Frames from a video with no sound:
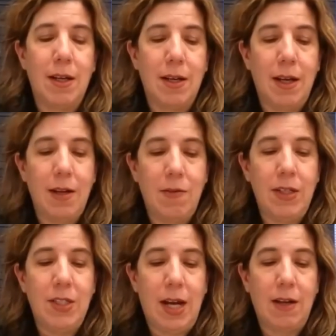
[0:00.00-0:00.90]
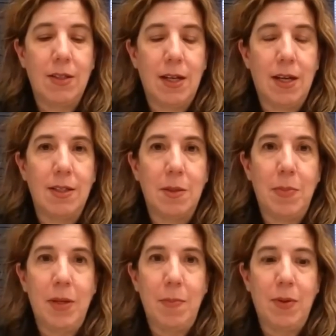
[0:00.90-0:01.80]
and reach out to
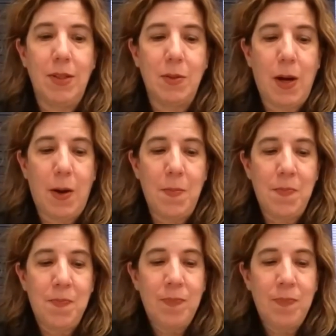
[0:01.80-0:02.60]
people as well.